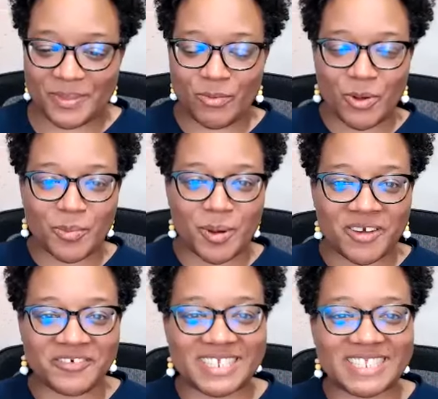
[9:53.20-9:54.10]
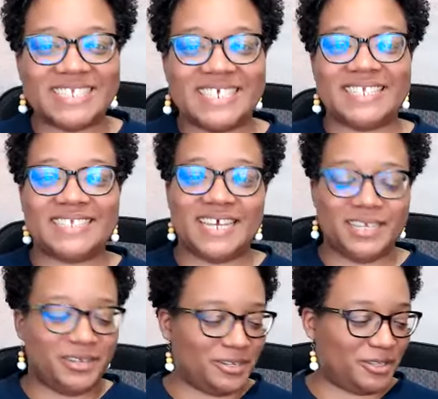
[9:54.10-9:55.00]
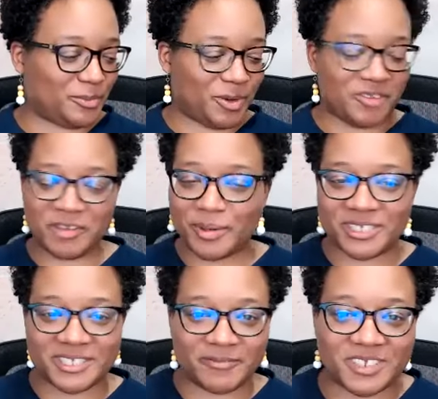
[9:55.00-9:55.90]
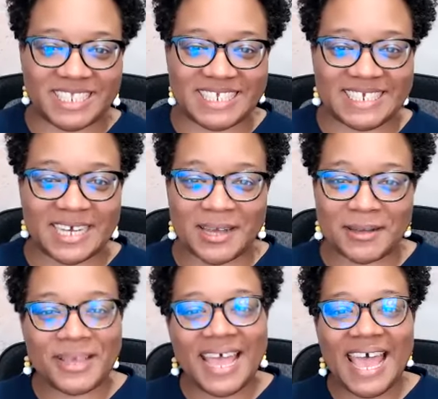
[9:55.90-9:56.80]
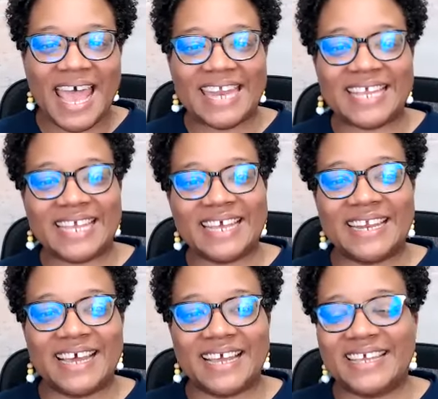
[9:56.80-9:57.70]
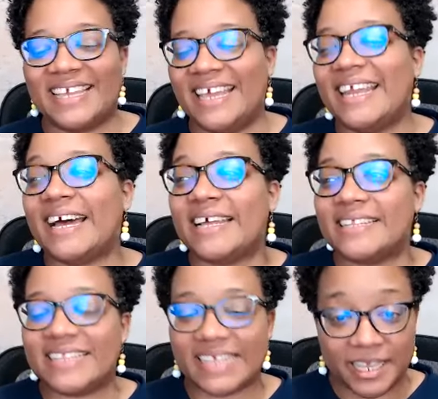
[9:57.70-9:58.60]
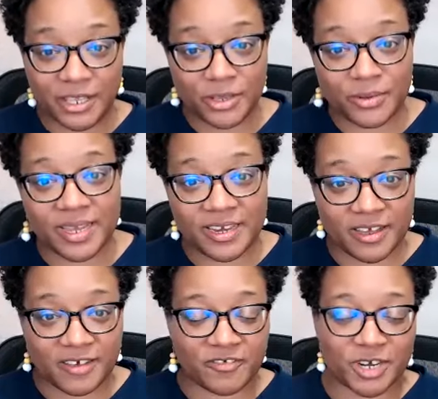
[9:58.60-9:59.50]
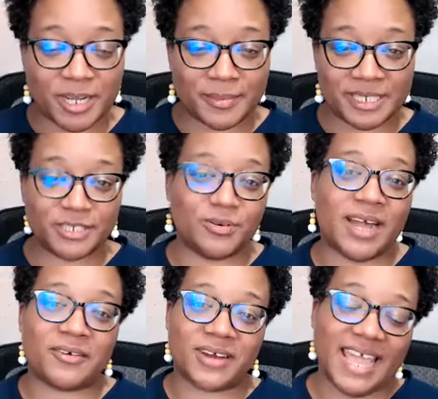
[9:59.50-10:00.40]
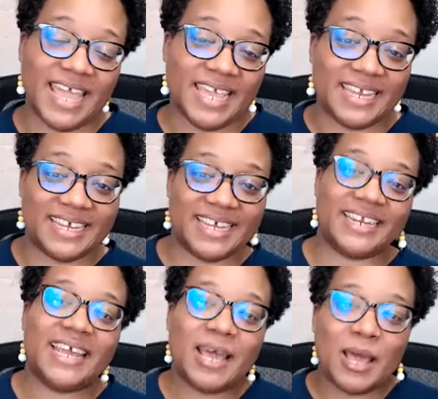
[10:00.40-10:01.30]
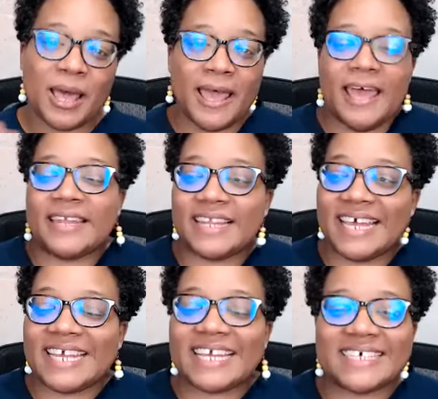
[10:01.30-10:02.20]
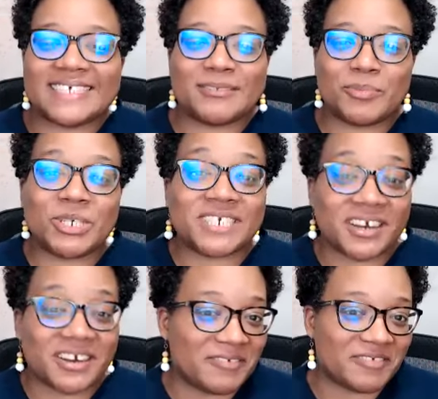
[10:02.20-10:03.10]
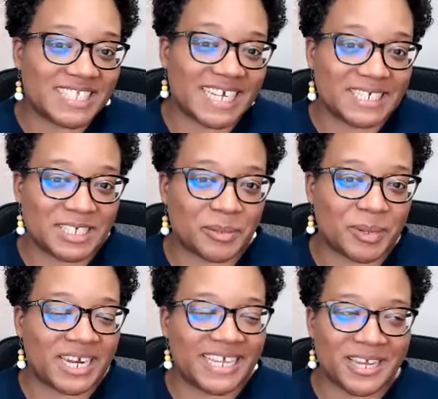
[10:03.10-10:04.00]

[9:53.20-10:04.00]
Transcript: Well, perfect. It sounds like you're the perfect person for this job. And again, I cannot thank you enough for coming to our aid and and letting us push our invitation about a